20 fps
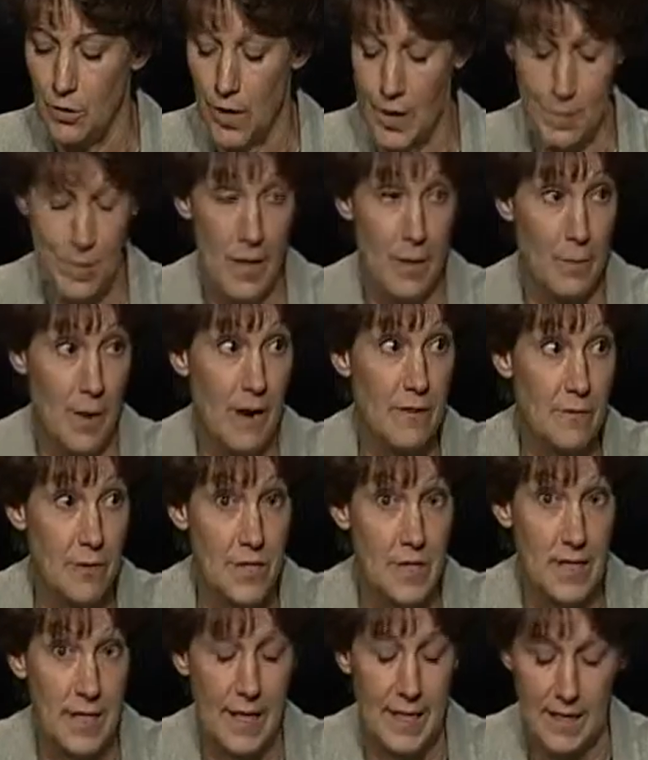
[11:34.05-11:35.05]
I made my
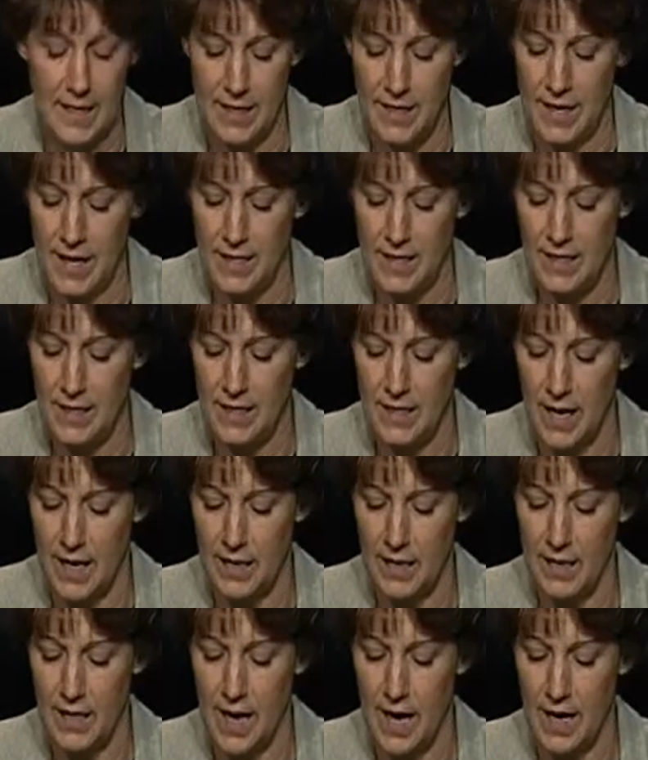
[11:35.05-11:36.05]
first landing in
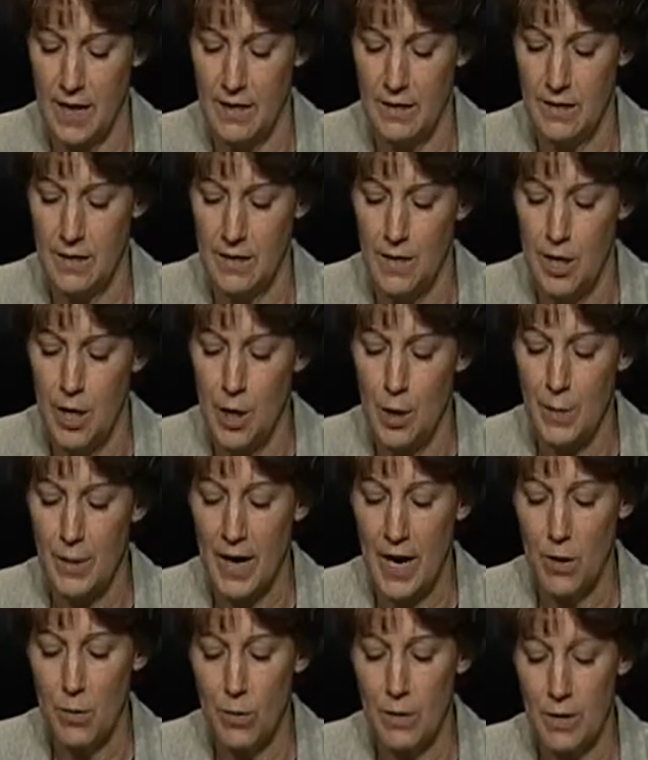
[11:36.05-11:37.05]
1999.
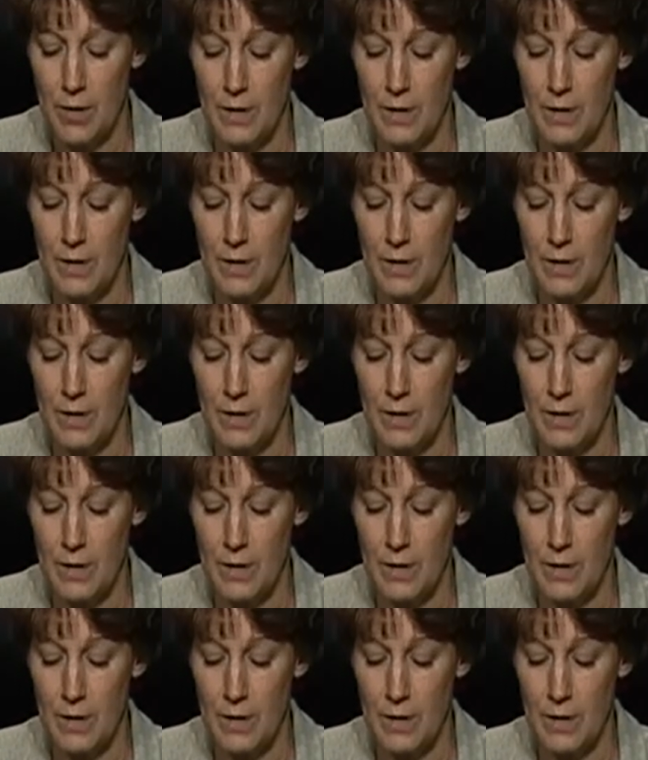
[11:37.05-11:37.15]
But